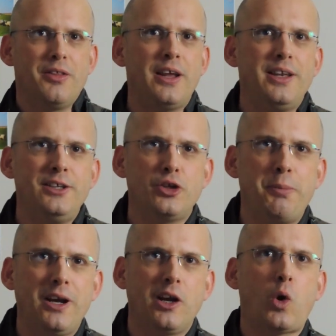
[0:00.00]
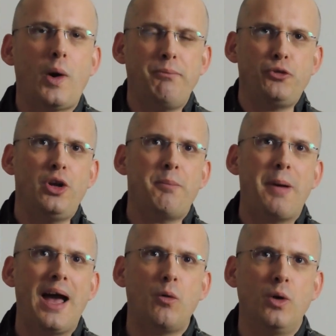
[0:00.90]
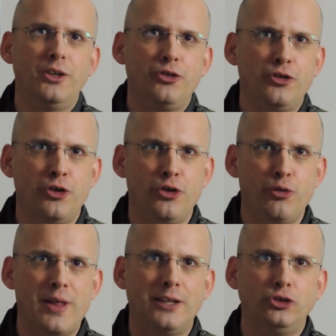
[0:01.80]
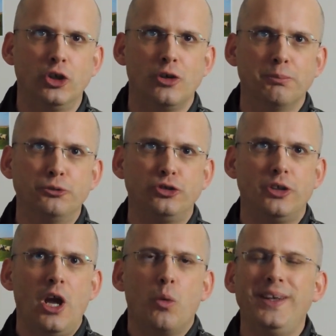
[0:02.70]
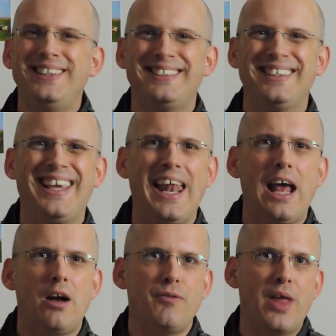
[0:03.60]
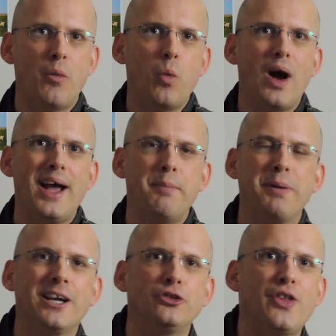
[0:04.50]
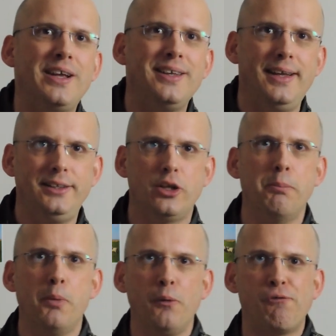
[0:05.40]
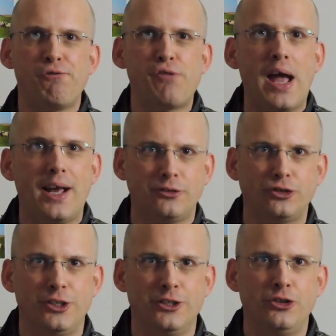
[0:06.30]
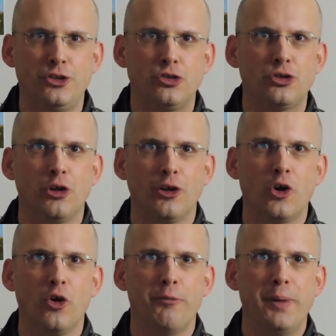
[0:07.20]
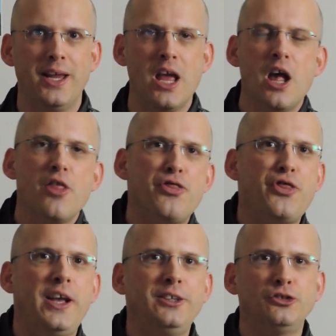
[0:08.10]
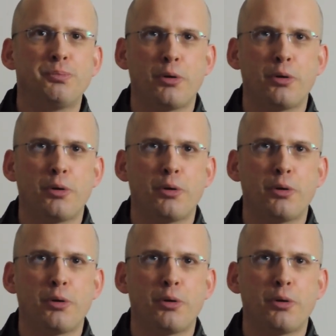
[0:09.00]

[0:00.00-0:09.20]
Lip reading: They need to be equipped and empowered to do their jobs. We need to get out of their way because they need to move fast in the digital economy. Things